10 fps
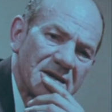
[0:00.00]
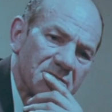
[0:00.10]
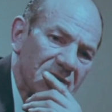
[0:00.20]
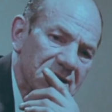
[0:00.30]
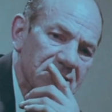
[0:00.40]

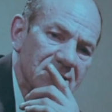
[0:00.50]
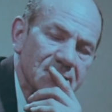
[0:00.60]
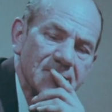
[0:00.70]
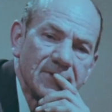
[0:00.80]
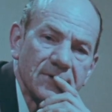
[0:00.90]
aggravating, you
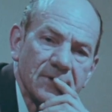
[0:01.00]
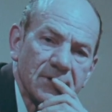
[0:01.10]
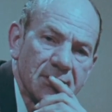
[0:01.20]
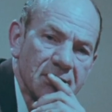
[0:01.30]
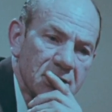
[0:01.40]
know.
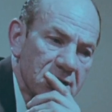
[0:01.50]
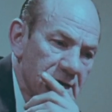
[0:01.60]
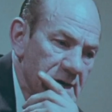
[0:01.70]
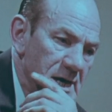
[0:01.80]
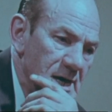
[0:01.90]

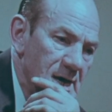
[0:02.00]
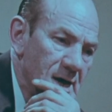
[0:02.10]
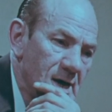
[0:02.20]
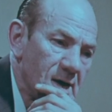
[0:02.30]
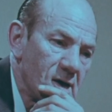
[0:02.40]

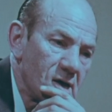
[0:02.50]
Uh,